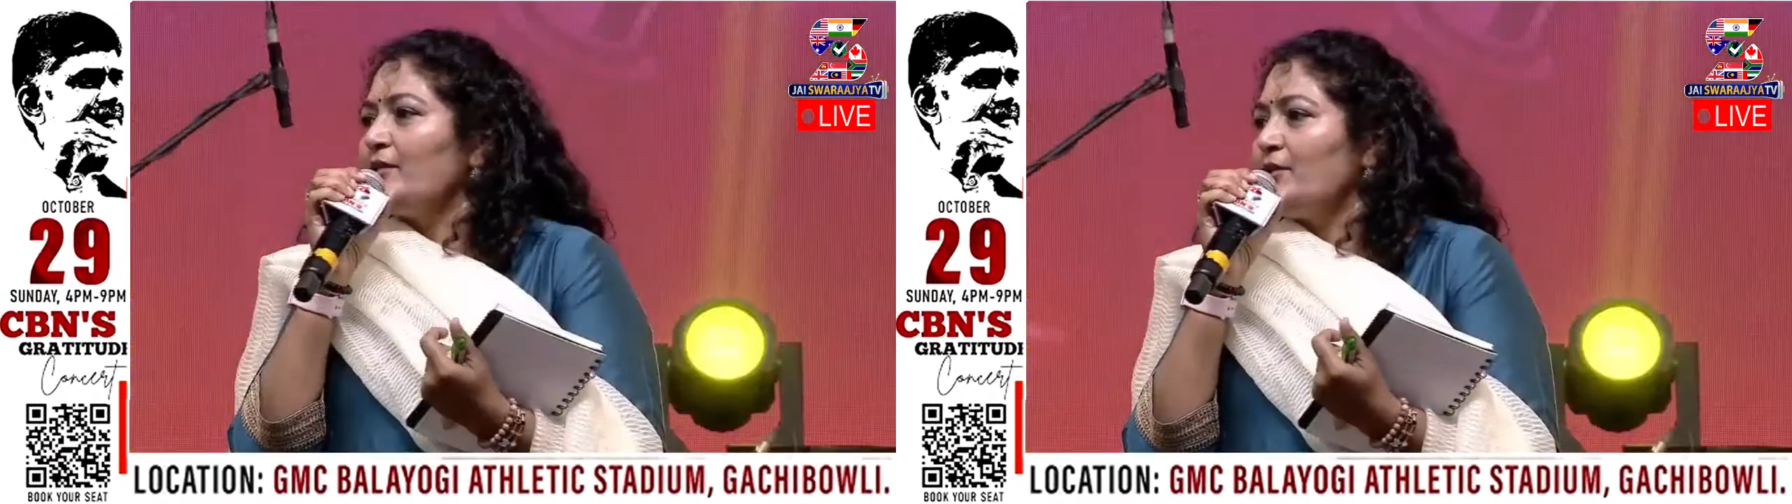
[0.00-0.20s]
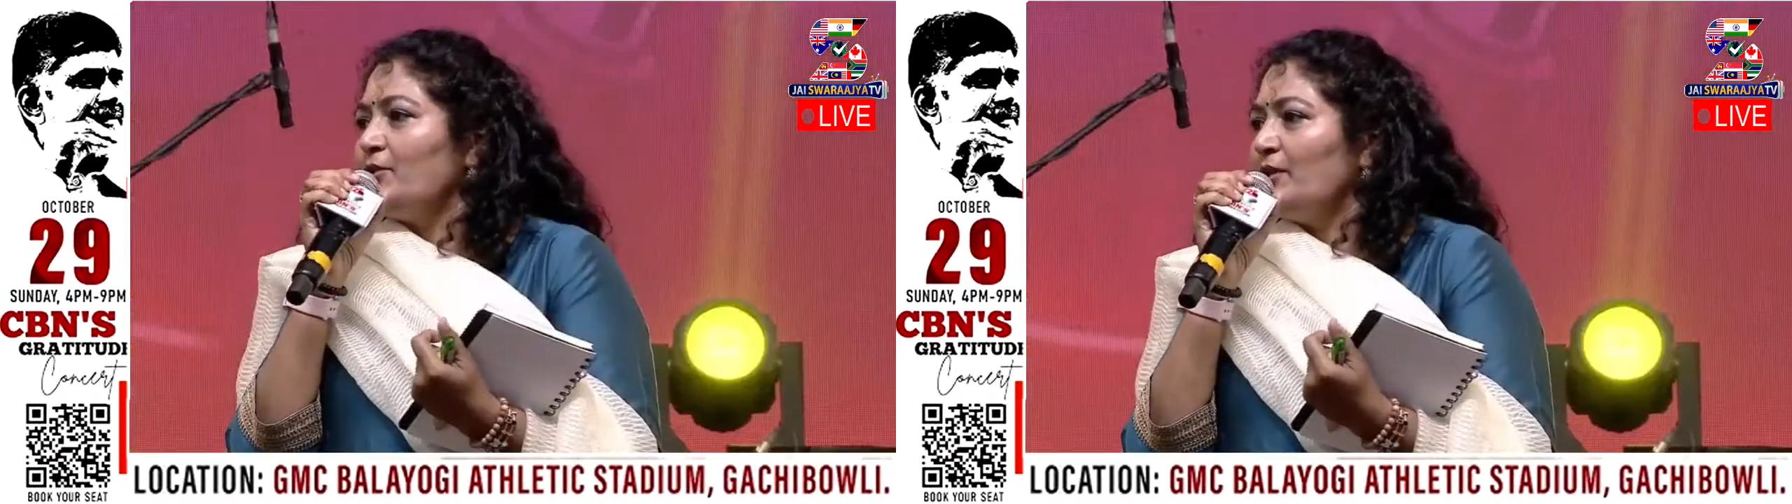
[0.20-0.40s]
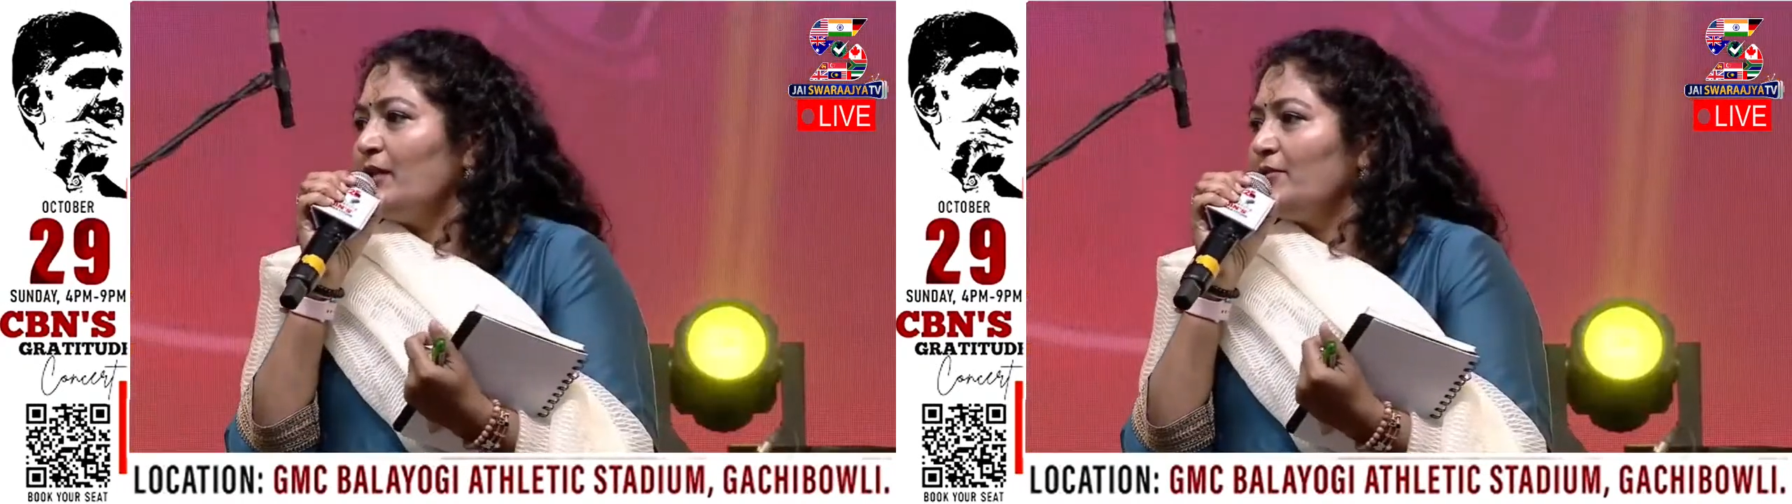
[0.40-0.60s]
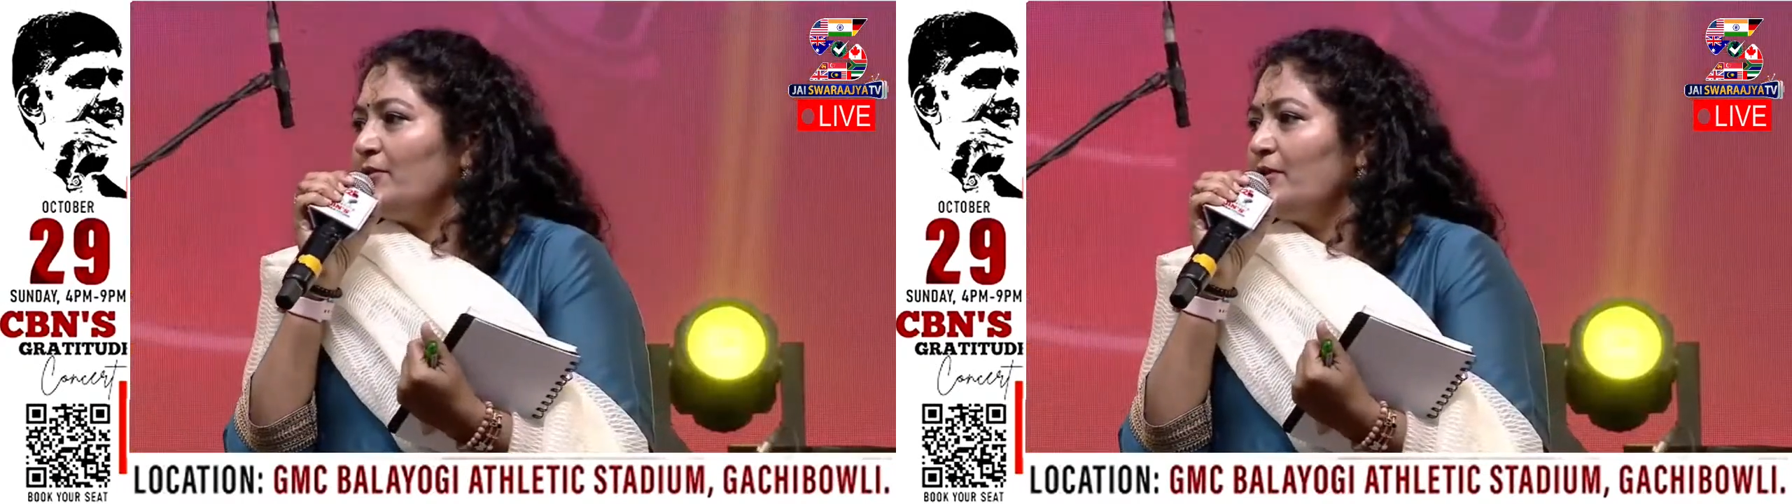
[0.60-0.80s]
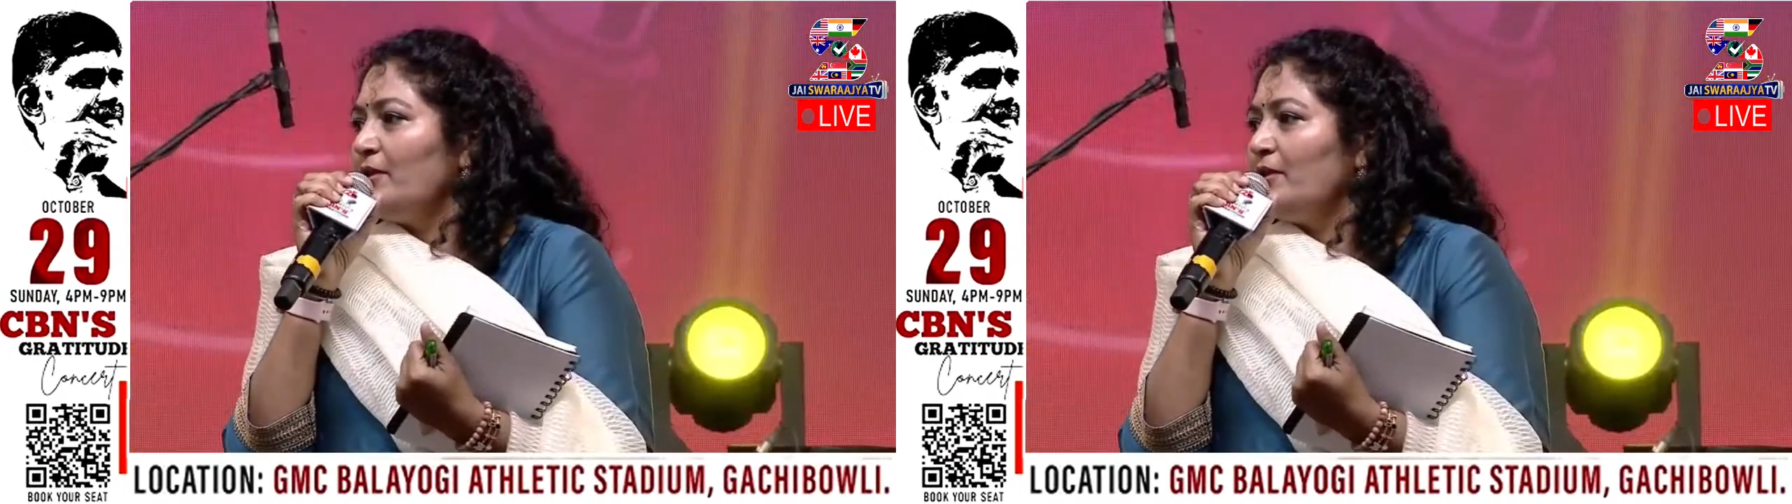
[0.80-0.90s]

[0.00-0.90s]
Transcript: audience lo unnaru.